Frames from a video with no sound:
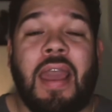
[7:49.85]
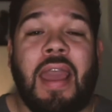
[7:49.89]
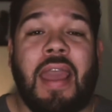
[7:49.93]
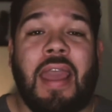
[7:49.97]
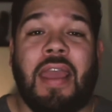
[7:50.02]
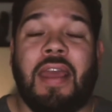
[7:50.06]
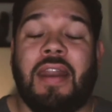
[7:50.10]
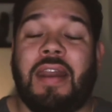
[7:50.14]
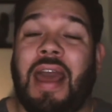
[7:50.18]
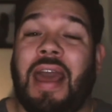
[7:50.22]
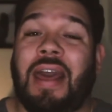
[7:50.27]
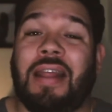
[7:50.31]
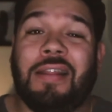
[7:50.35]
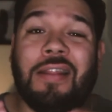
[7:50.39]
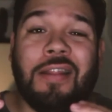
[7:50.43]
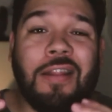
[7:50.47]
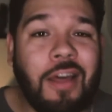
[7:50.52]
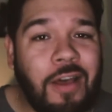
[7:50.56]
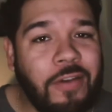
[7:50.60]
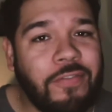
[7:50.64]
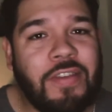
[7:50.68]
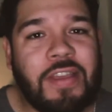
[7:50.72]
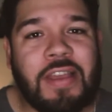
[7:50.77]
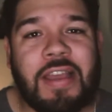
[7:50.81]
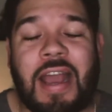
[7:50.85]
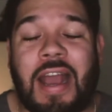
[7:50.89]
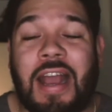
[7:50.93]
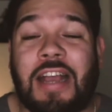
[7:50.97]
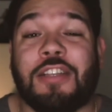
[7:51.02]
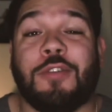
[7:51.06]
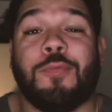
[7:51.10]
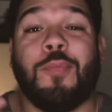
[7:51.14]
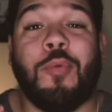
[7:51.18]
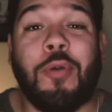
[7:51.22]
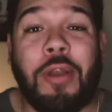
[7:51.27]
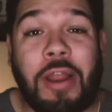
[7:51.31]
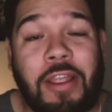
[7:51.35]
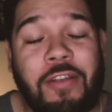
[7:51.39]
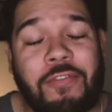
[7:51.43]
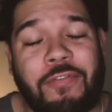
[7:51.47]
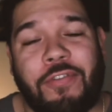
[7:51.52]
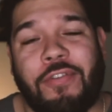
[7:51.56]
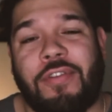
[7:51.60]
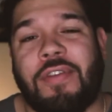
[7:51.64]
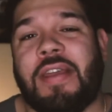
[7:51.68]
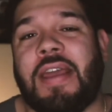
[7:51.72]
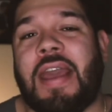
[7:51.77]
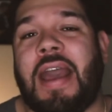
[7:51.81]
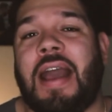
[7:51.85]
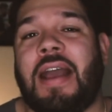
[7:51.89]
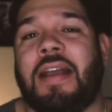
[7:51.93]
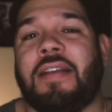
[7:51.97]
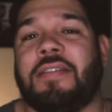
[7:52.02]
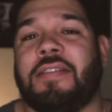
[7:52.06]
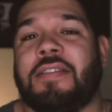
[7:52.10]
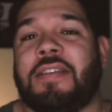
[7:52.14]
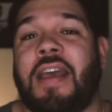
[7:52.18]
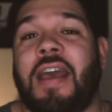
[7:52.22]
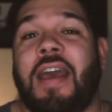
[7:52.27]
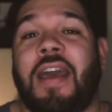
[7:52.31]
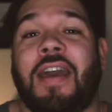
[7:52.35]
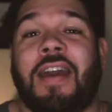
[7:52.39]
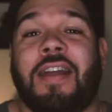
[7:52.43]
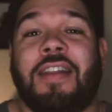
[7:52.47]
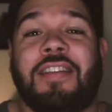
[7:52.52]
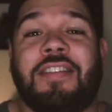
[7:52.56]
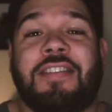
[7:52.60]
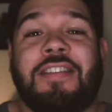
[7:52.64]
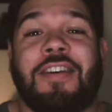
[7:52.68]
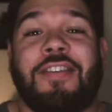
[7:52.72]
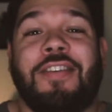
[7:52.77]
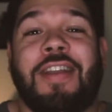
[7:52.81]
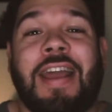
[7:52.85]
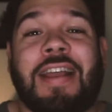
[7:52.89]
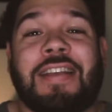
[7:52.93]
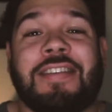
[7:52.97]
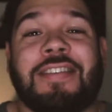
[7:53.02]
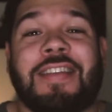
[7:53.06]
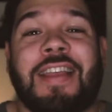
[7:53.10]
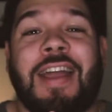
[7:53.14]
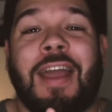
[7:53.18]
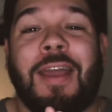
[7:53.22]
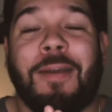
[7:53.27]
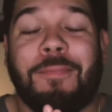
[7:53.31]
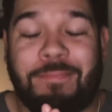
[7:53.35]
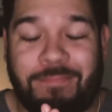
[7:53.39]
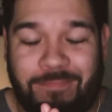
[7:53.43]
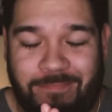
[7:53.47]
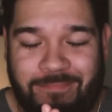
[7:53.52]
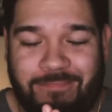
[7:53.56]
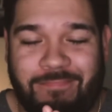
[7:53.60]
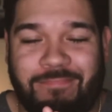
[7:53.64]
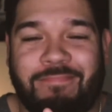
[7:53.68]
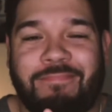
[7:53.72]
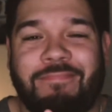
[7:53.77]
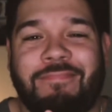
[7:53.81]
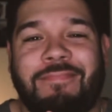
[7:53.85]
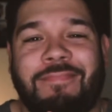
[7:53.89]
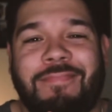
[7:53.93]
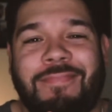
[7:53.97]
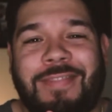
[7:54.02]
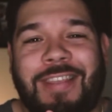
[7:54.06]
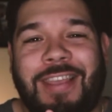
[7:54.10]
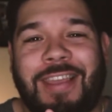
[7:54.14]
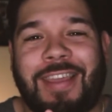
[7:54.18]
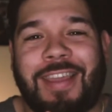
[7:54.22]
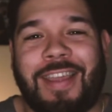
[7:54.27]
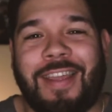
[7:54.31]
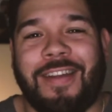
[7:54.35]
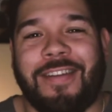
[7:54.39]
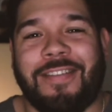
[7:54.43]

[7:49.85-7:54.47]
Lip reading: And I love you guys, praying for you guys. And until next time, take care.